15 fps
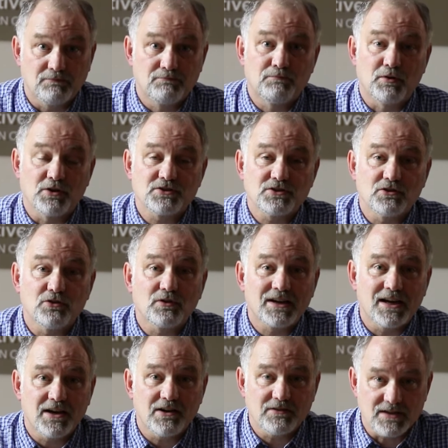personal
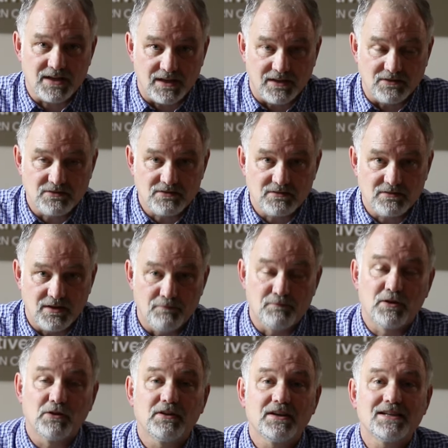care needs,
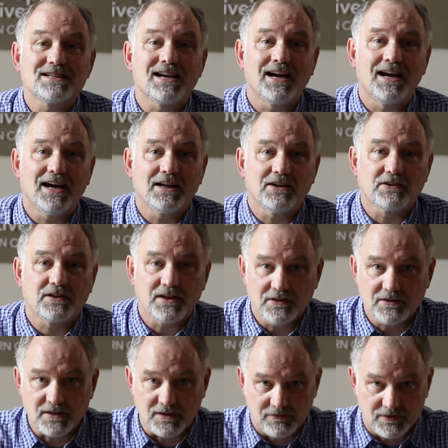ability to hire
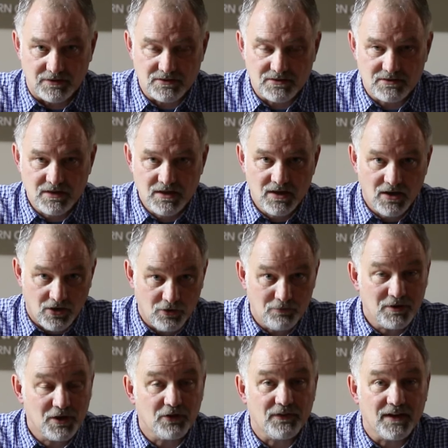caregivers, home
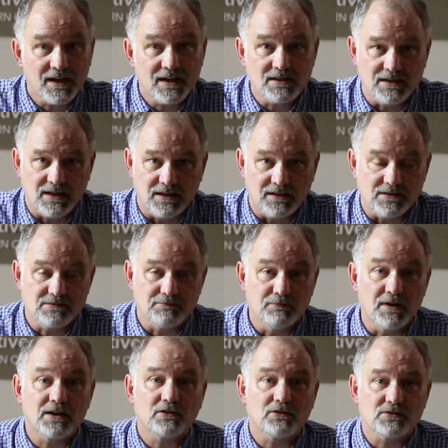health aid needs,
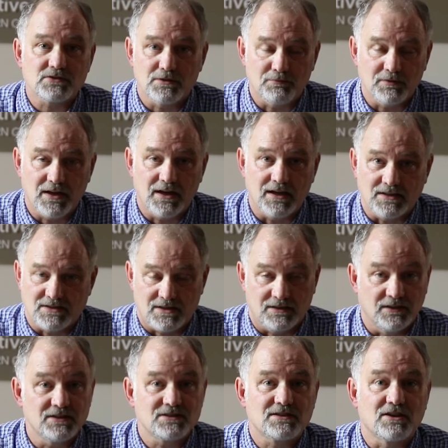medical supplies, the
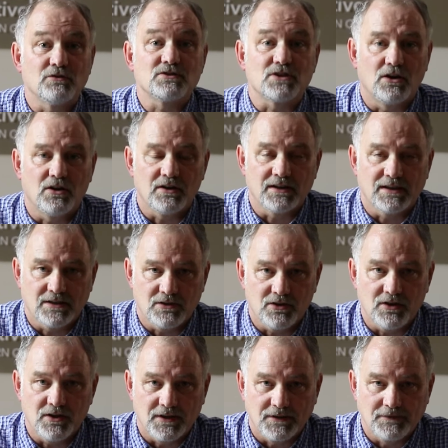list goes on and on.